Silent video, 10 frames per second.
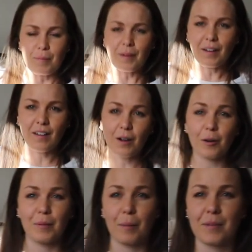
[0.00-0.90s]
I'm
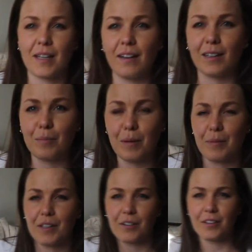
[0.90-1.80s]
gonna be up and down like a
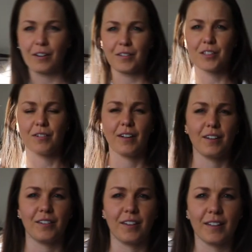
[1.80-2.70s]
blooming yo-yo at this rate,
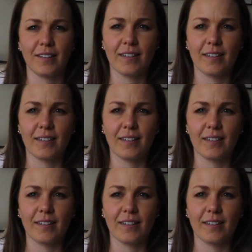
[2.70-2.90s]
aren't I?